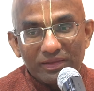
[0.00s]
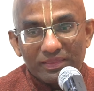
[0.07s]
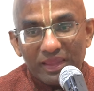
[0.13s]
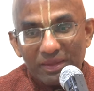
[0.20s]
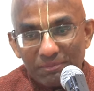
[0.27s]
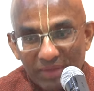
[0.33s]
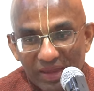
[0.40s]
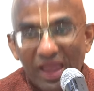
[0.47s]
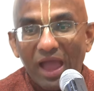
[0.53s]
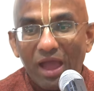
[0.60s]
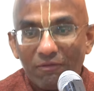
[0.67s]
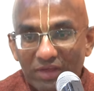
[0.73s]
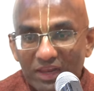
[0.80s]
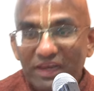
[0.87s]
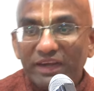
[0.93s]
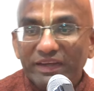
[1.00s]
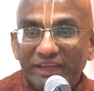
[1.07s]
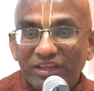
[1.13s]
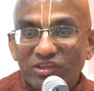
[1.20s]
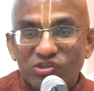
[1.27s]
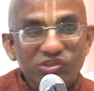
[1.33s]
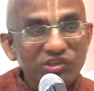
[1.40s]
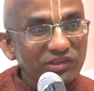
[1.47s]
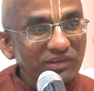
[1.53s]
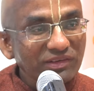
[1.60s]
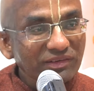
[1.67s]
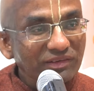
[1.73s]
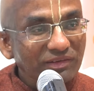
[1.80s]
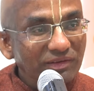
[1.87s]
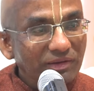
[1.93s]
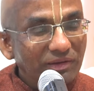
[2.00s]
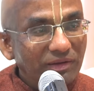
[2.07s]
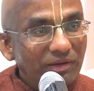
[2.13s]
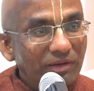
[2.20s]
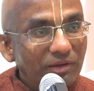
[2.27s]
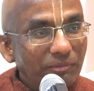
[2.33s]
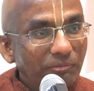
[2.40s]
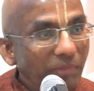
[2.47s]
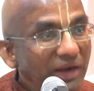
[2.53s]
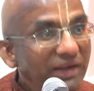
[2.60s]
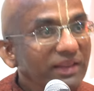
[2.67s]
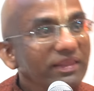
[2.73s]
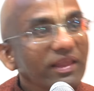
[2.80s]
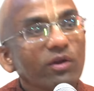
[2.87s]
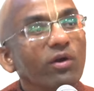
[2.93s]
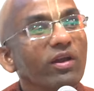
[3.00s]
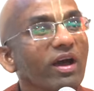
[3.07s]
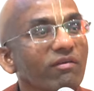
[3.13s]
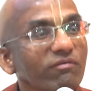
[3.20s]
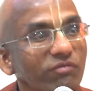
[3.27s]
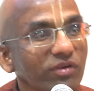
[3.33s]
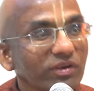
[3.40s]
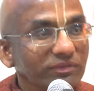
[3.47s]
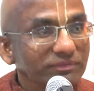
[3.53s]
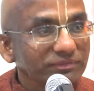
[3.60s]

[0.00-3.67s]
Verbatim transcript: They may have ill intention, but they're not harmful.